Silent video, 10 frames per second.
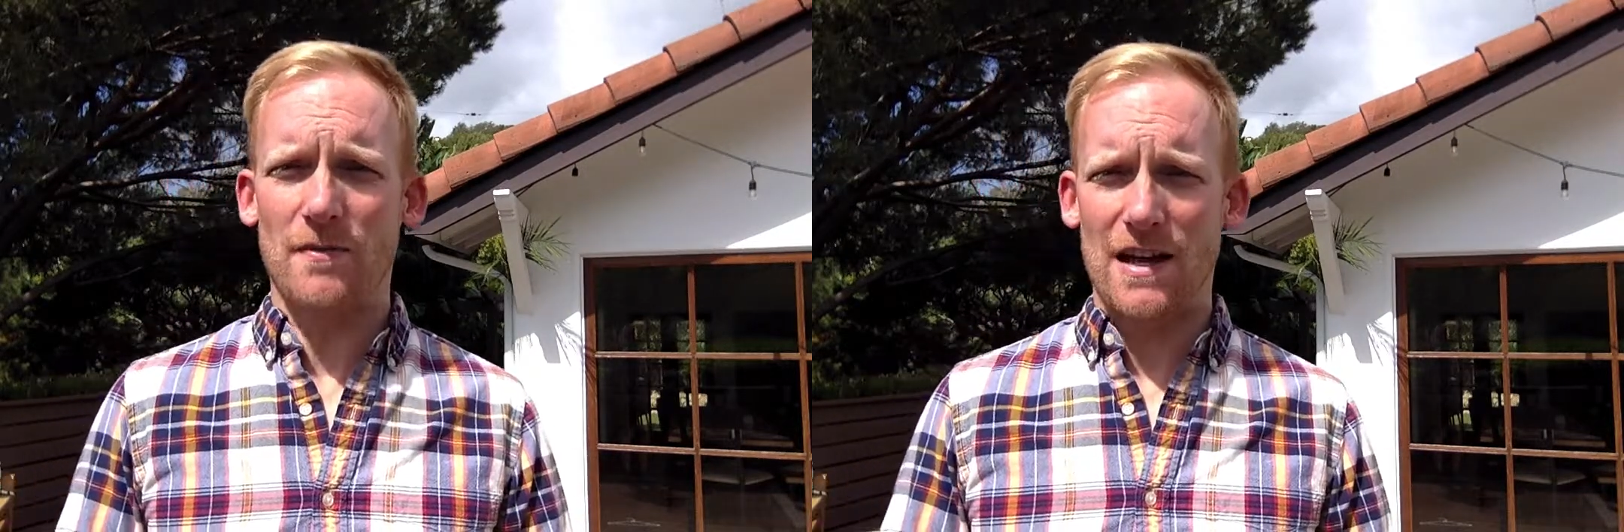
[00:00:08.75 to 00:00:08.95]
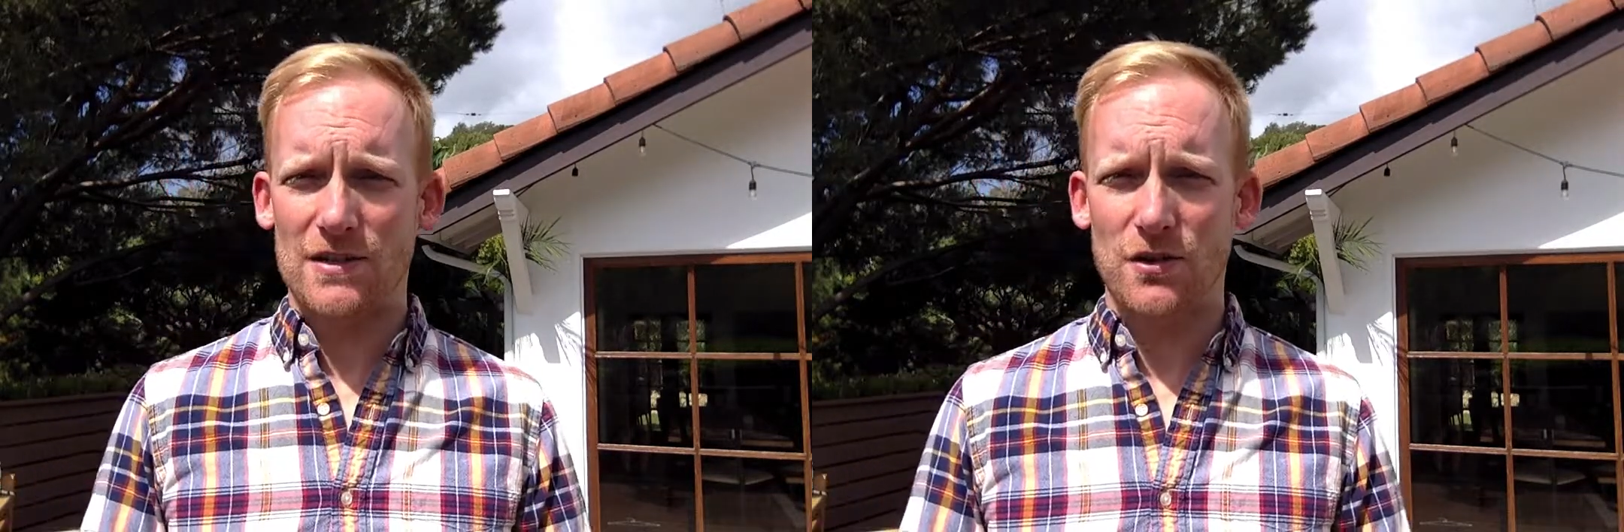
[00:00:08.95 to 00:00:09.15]

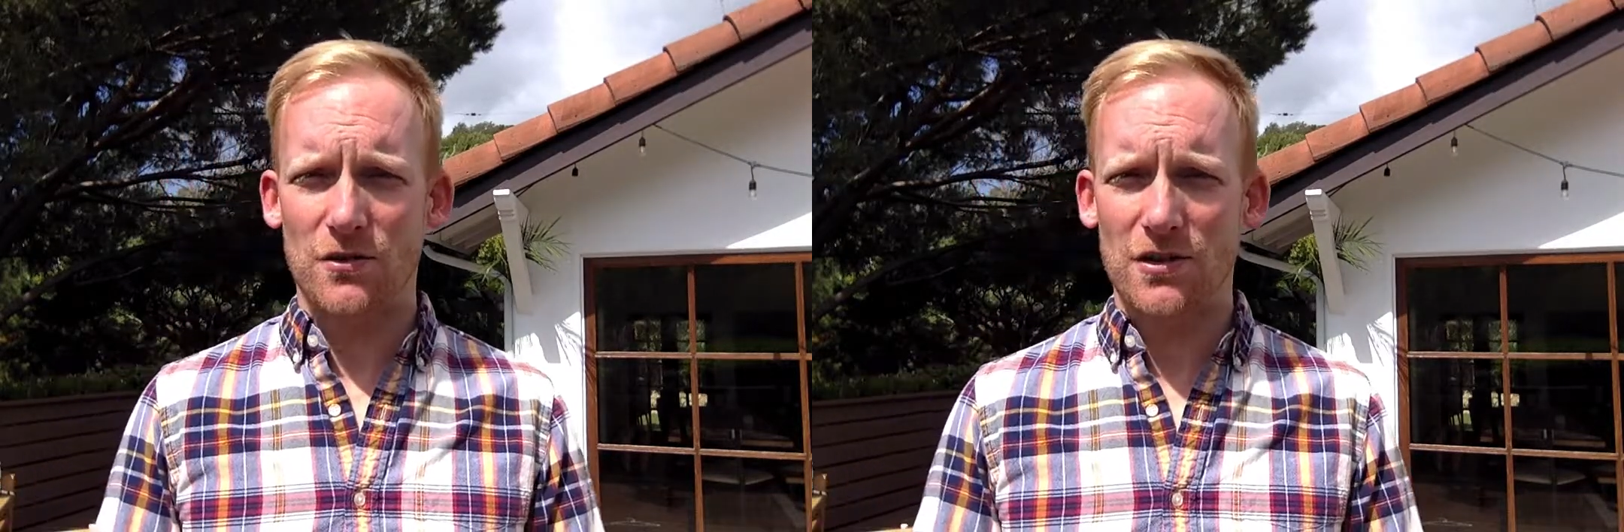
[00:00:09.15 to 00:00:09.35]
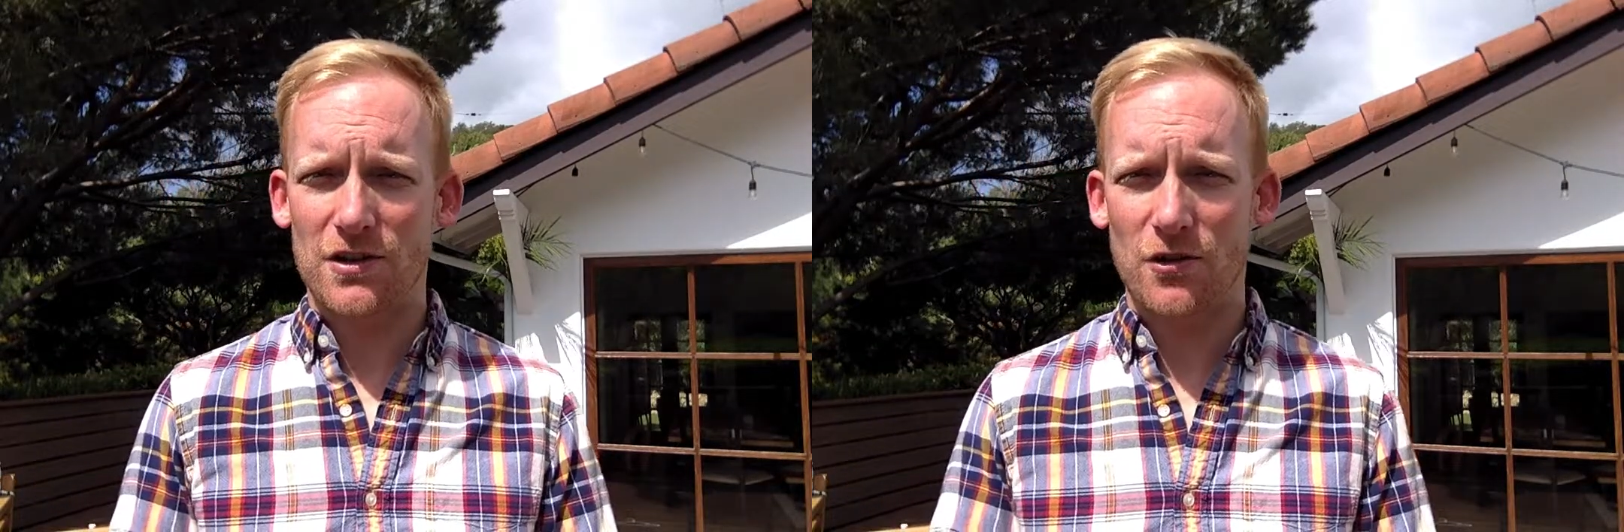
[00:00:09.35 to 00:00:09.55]
my
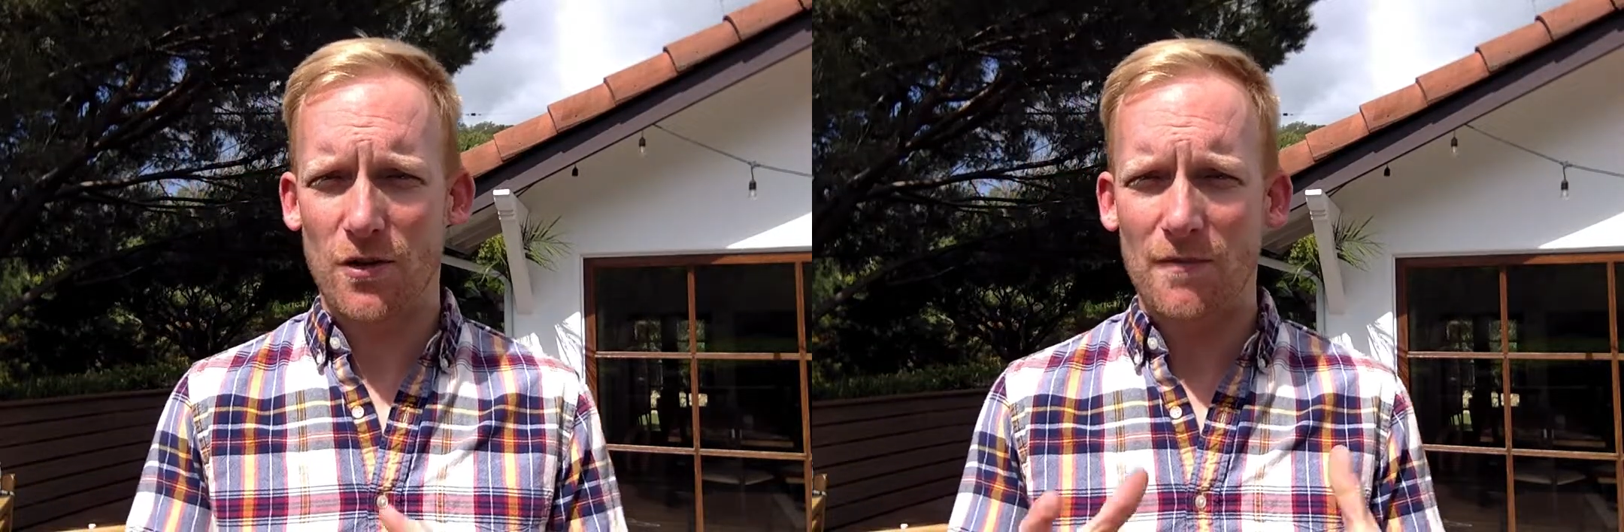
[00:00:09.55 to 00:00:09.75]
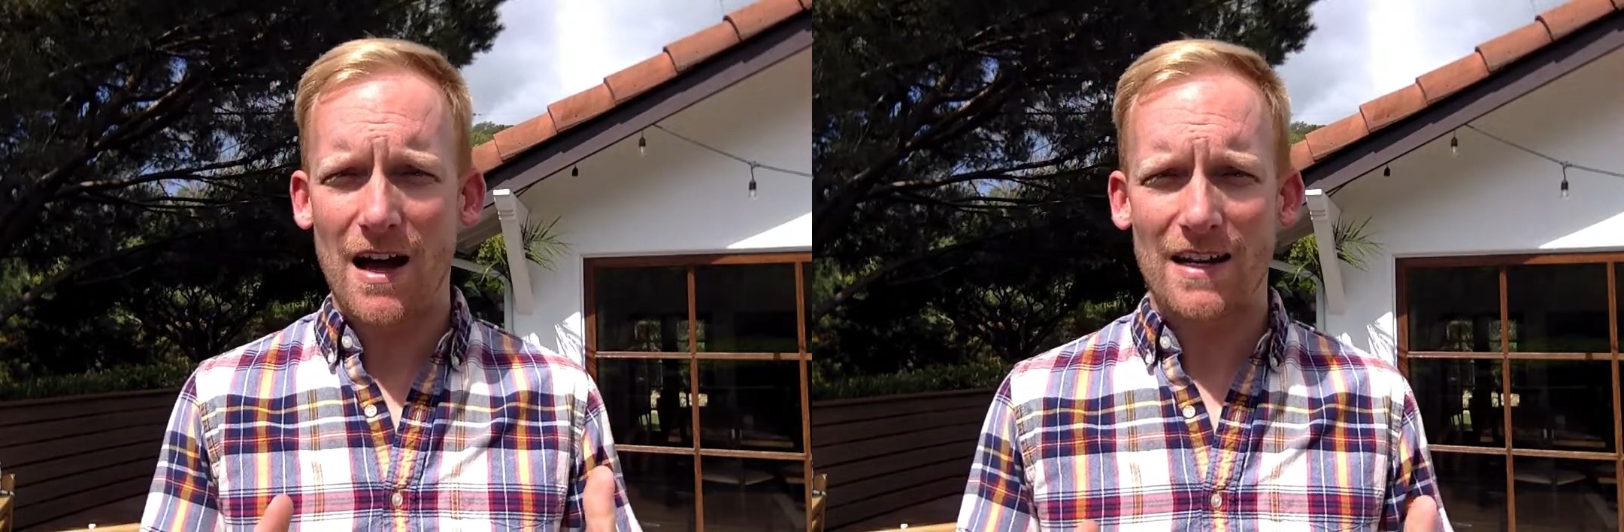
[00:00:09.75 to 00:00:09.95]
shoulder to
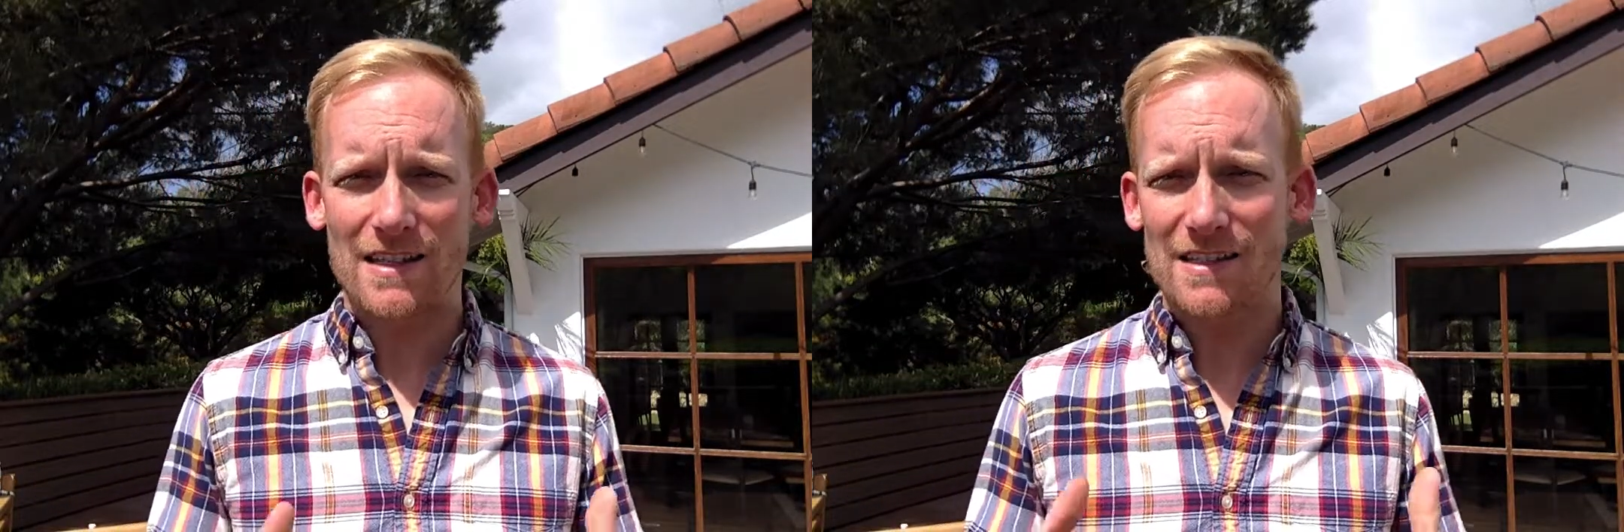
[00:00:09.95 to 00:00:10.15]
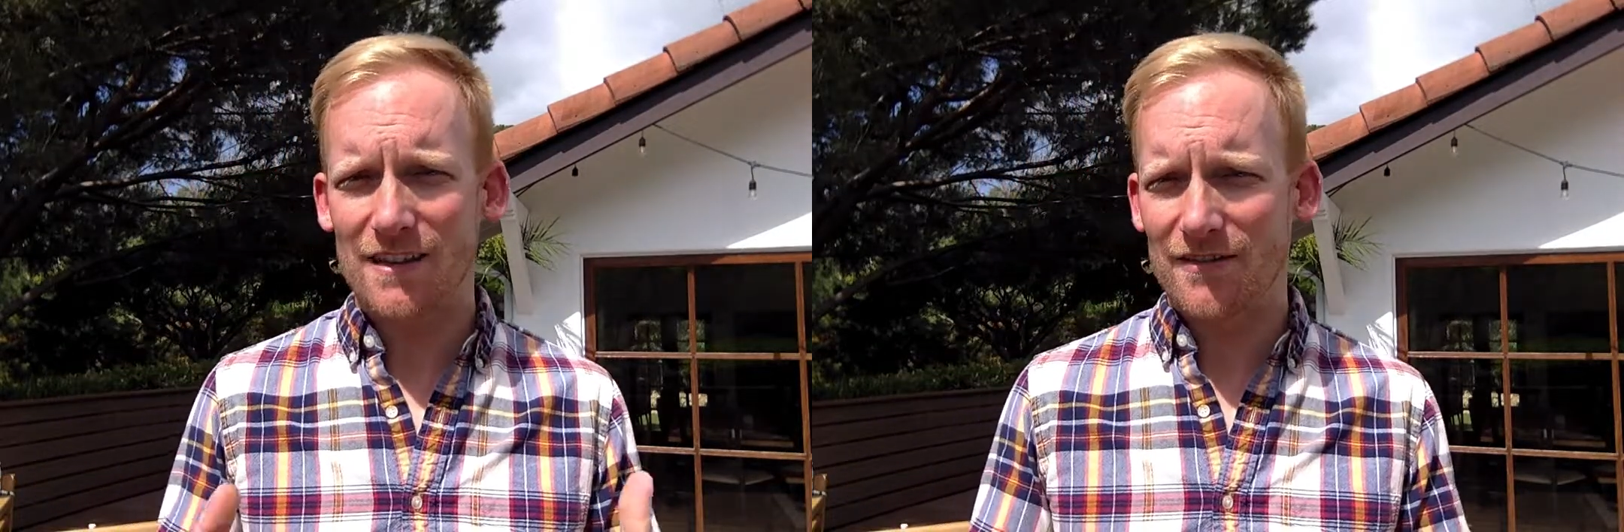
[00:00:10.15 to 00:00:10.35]
remind
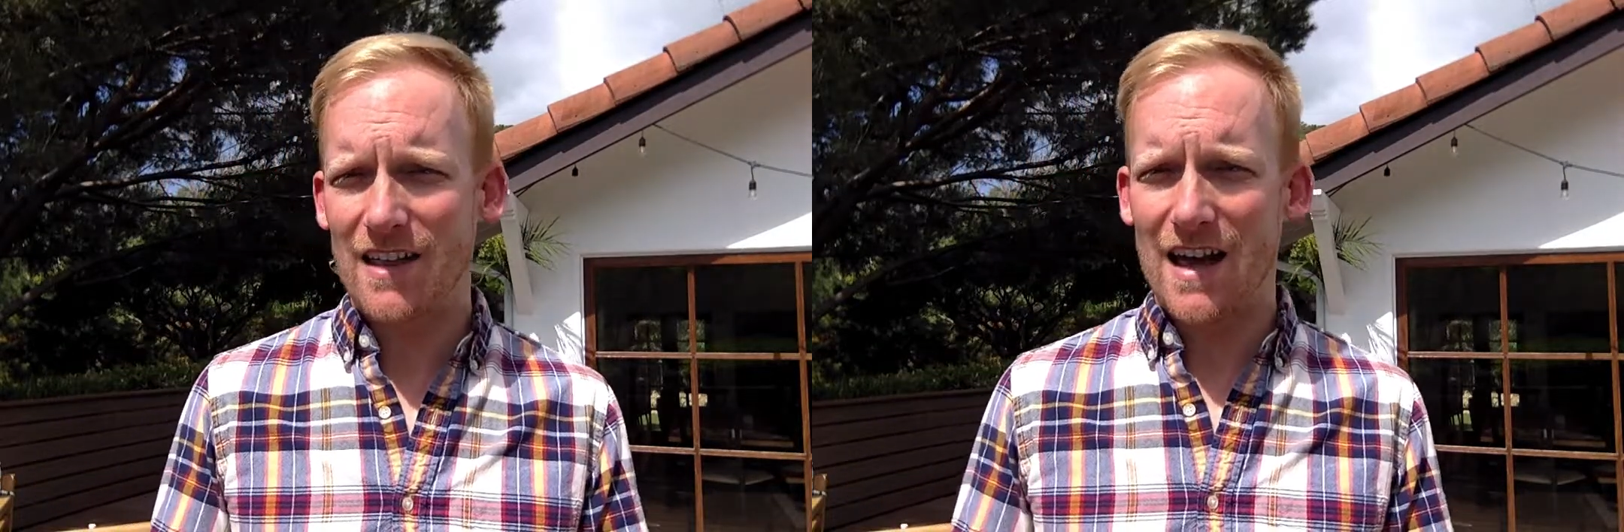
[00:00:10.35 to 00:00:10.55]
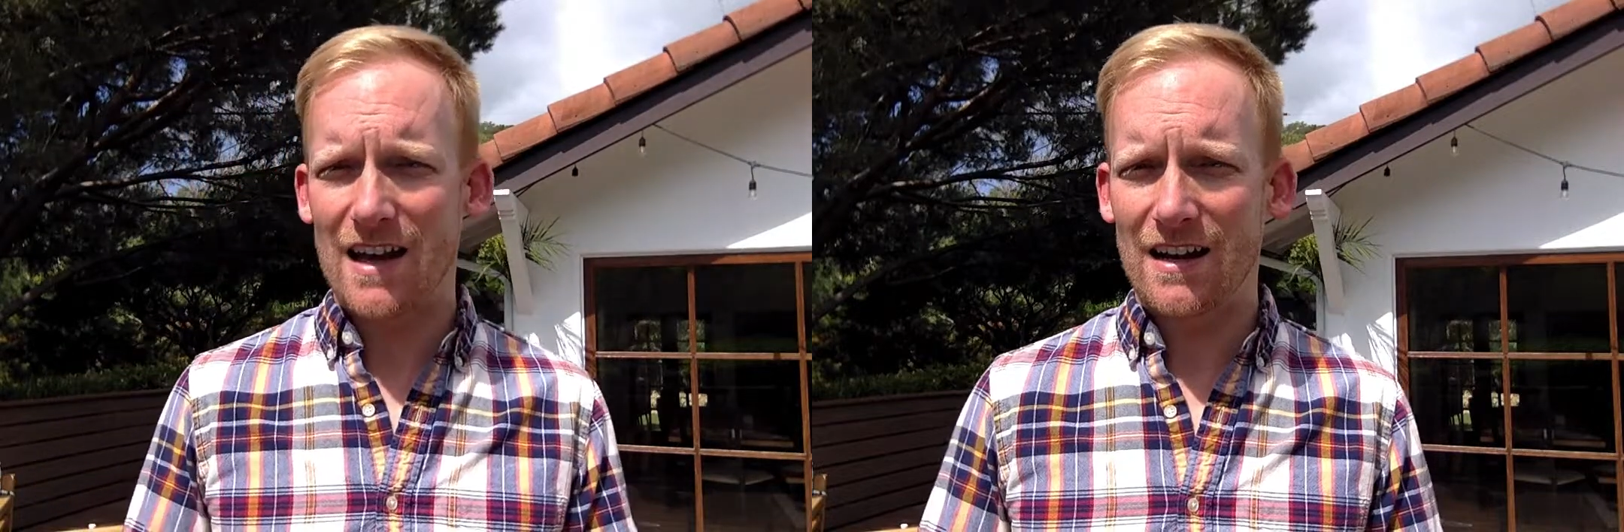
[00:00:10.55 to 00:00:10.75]
us of
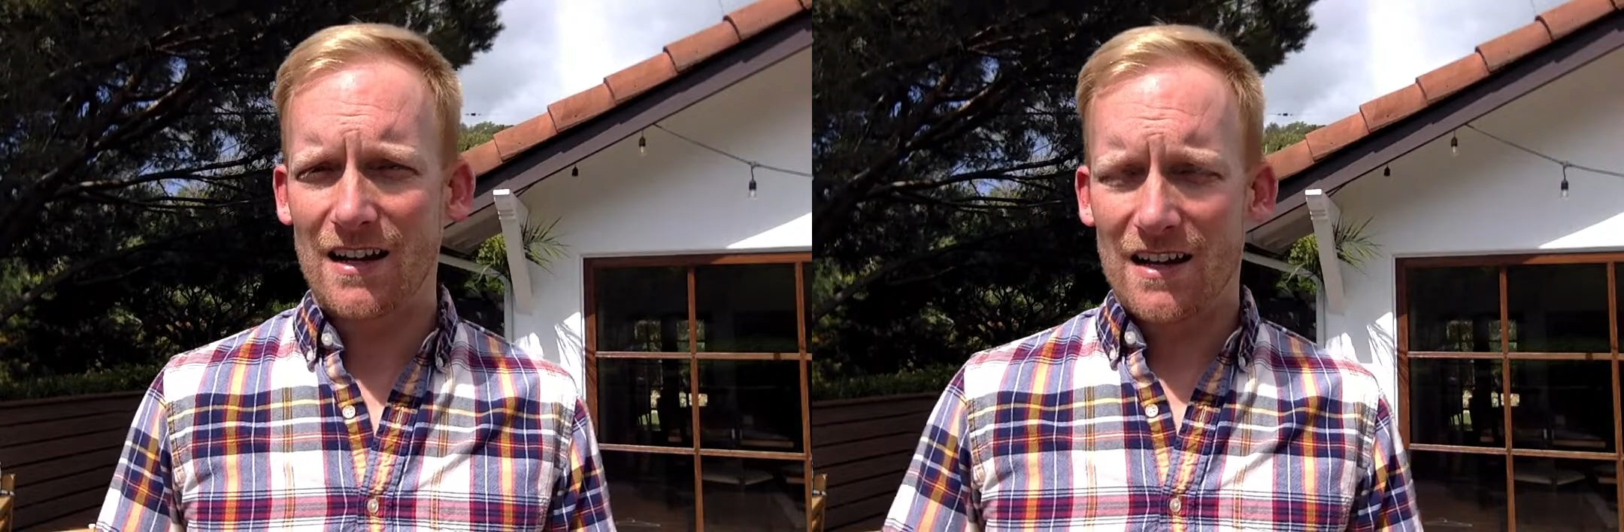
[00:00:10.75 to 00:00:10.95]
that.